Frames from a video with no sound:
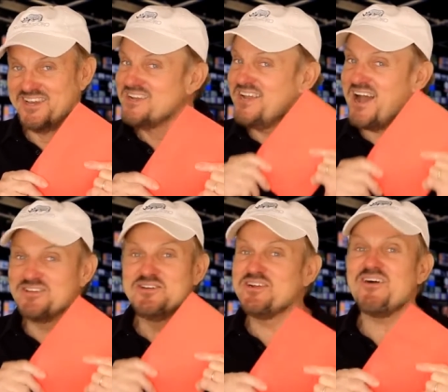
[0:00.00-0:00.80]
Now,
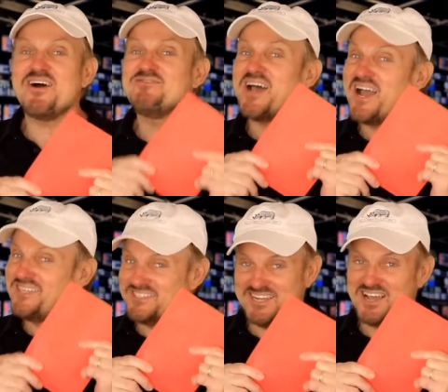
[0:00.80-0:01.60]
you know I'm dying
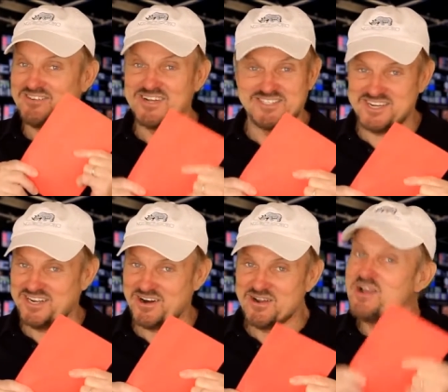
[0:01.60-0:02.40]
to tell you what's in
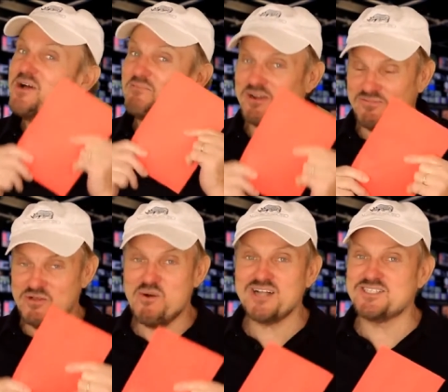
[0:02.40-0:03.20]
here, but if you
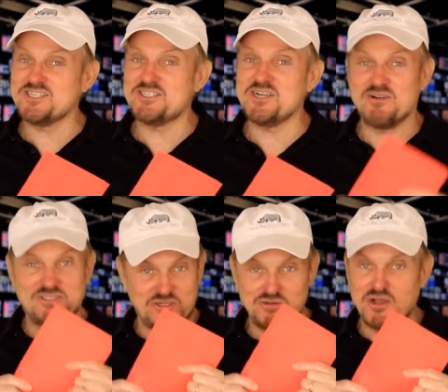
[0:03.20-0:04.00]
watch this
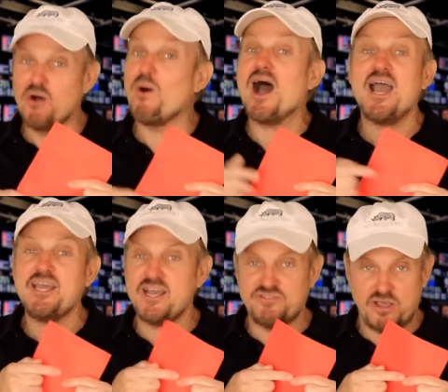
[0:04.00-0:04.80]
series, you know I
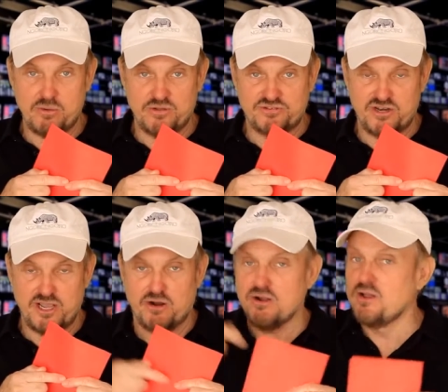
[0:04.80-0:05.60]
can't tell you what's in
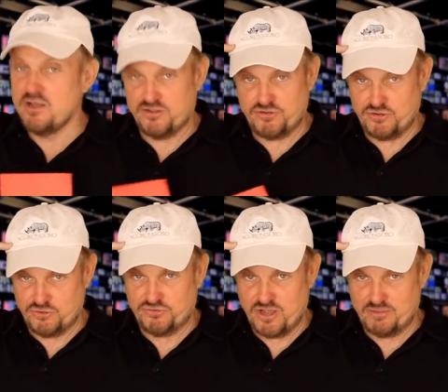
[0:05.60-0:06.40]
here until
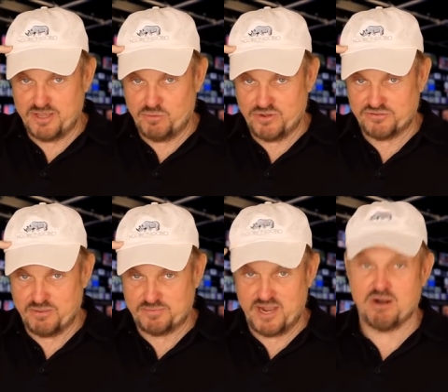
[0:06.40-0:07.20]
you tell me what's
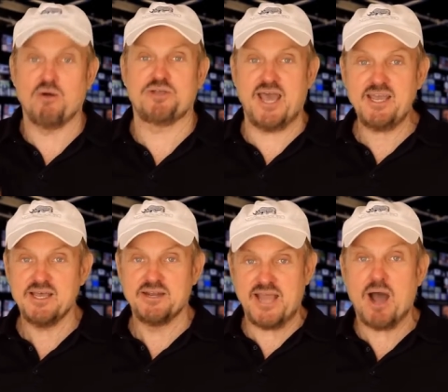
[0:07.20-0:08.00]
up there, okay?
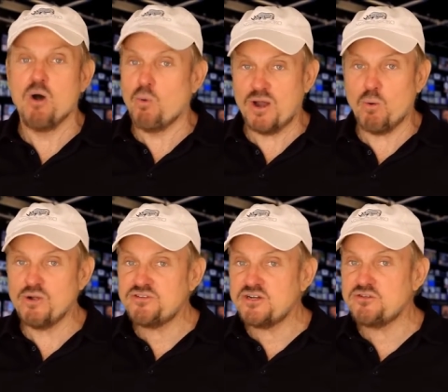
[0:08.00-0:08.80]
Now, what I
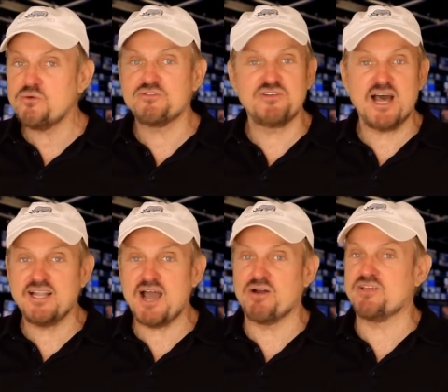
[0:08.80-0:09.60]
want you to do is yell
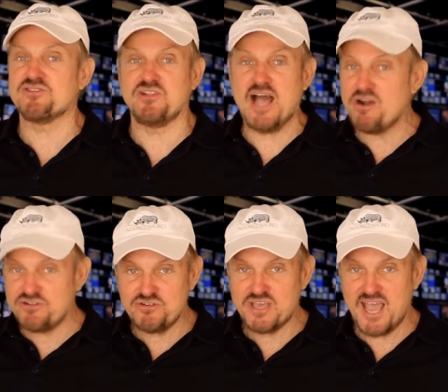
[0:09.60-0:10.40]
out as loud
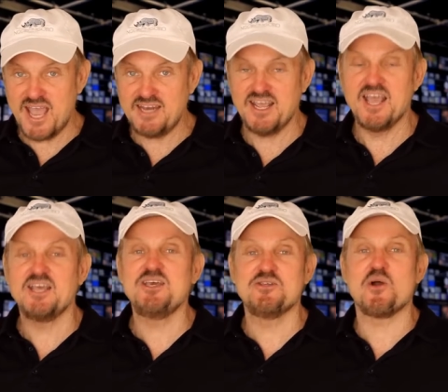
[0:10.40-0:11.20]
as you can
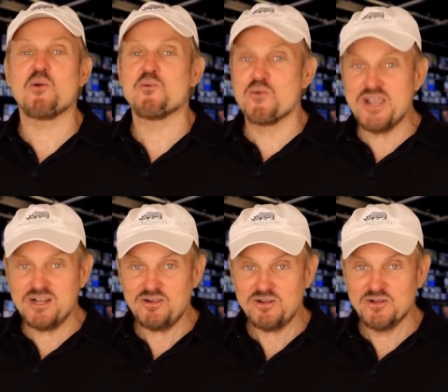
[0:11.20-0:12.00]
either
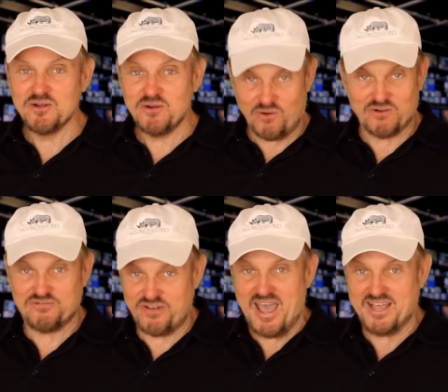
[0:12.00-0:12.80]
real or
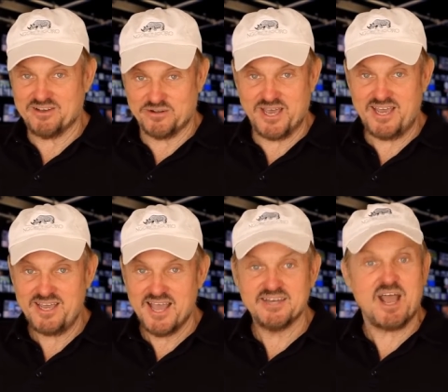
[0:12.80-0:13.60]
fake, okay?
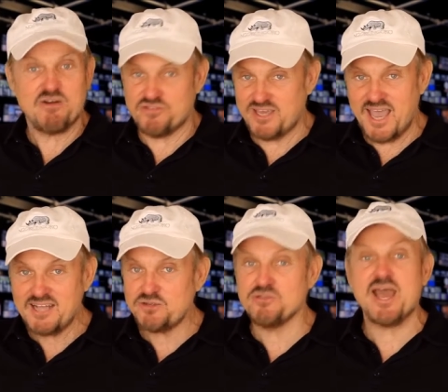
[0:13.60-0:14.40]
Now, if you can't
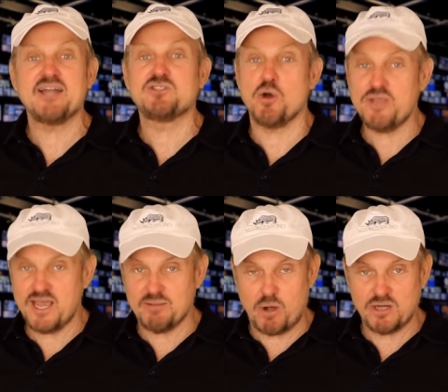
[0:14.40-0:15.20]
do that, it's okay
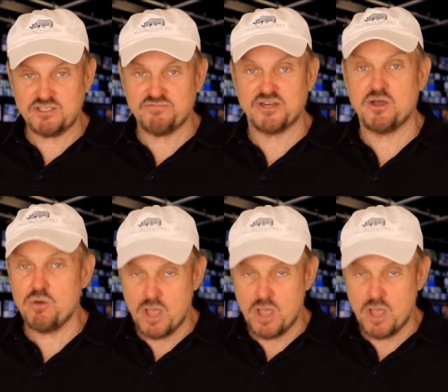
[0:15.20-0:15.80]
to pause the video,